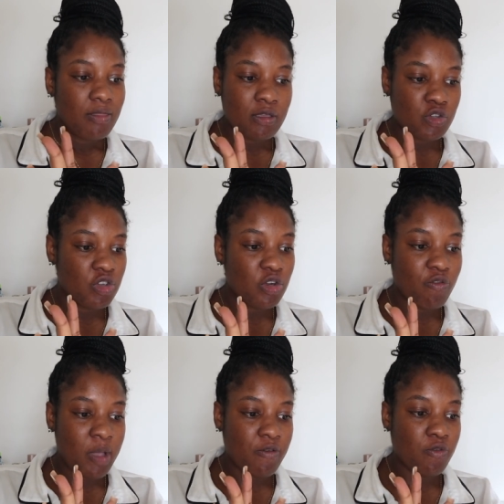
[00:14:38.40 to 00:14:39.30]
the screen of
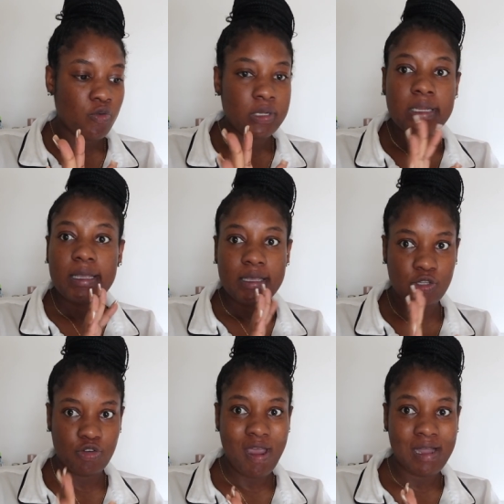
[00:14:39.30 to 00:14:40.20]
my phone
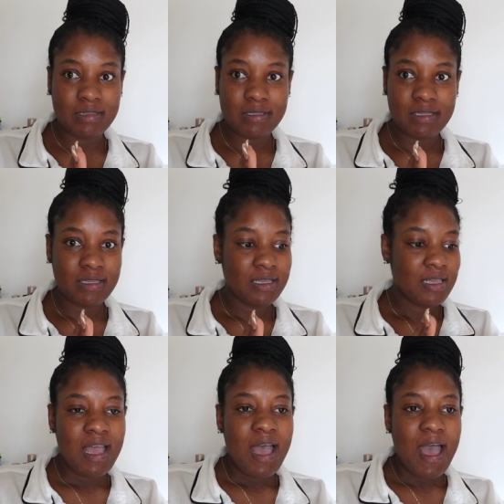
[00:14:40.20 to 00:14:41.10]
is cracked.
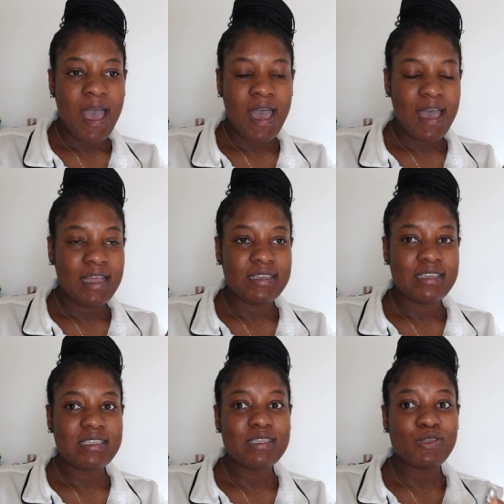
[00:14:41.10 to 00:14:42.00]
And
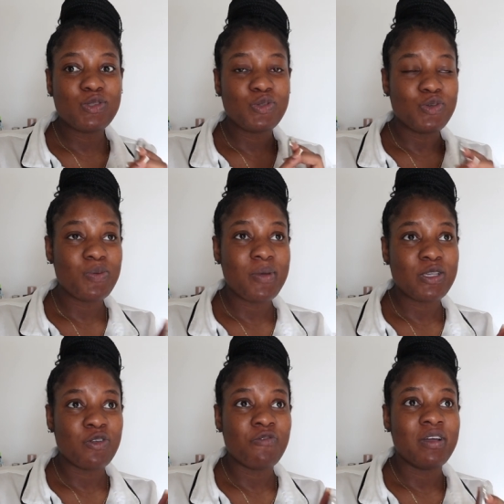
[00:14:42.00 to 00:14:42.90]
this is so
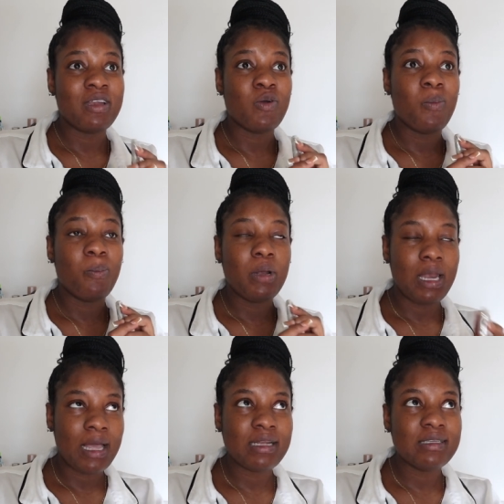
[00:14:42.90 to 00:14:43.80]
much of an
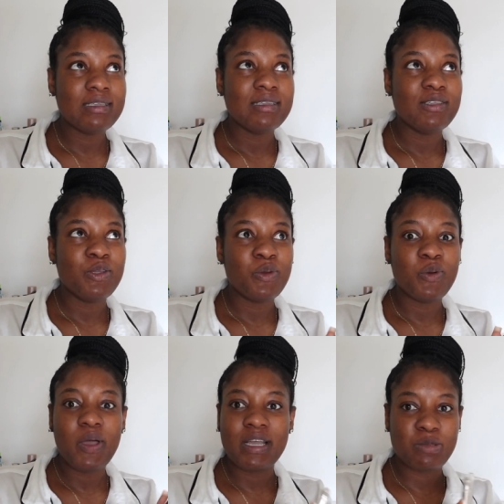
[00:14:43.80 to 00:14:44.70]
unplanned, you
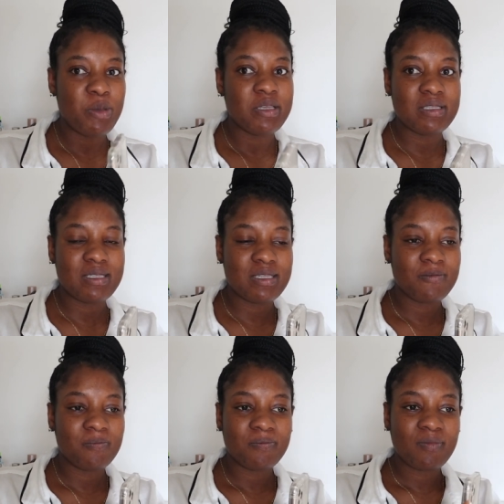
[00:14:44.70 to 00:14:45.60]
know, expense
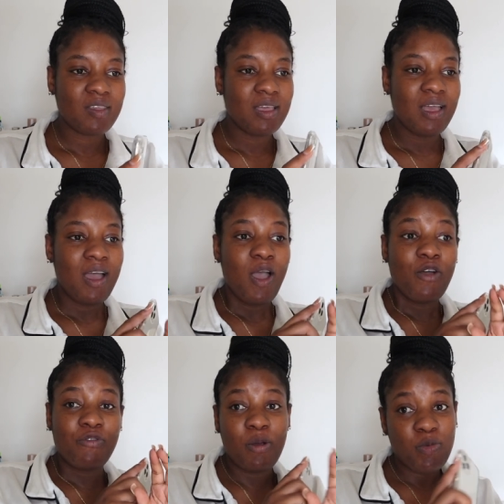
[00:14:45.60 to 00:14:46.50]

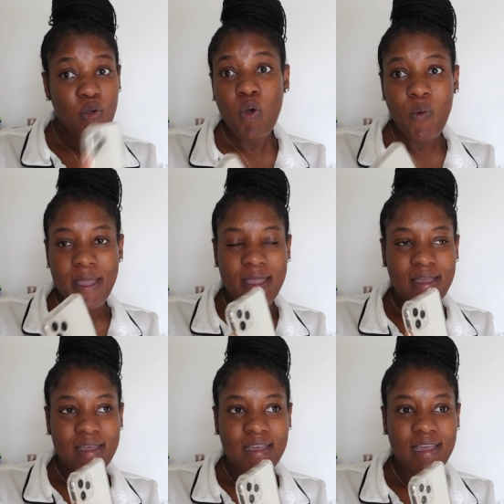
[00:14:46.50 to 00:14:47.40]
from nowhere.
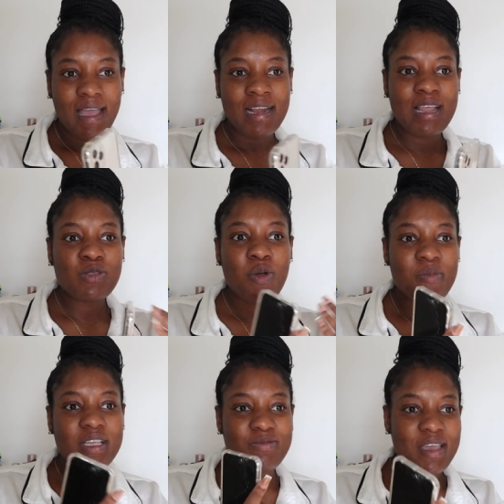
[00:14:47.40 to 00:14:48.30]
and that's what
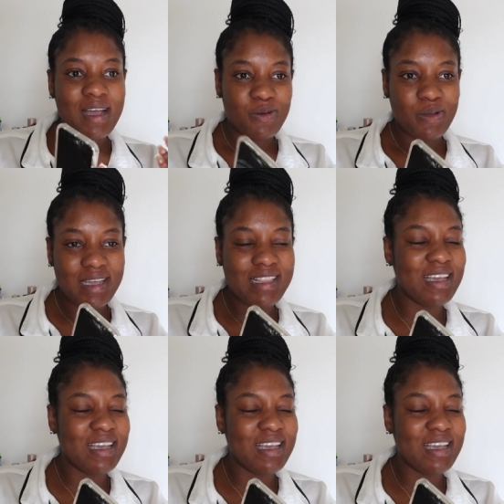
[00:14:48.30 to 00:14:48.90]
makes me annoyed.